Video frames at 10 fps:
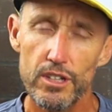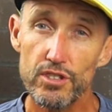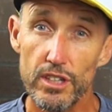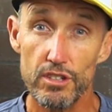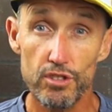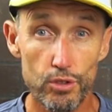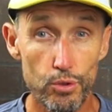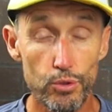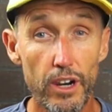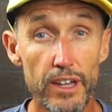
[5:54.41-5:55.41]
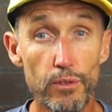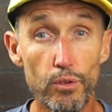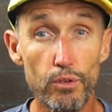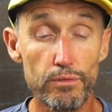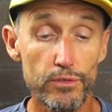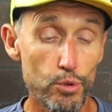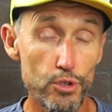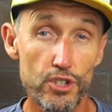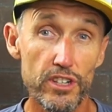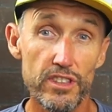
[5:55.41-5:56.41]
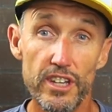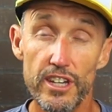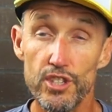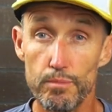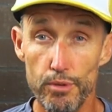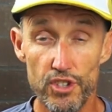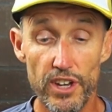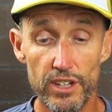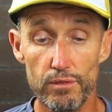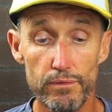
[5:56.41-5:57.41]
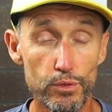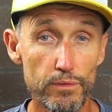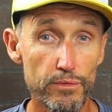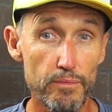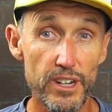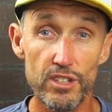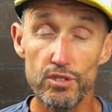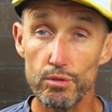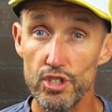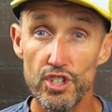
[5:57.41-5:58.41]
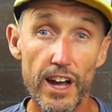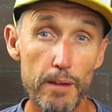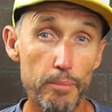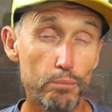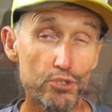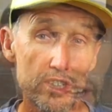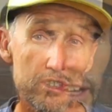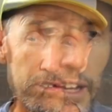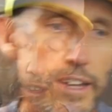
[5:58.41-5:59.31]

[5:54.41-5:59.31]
So there's a good level of cushion in there to protect the foot from any sort of sharp objects.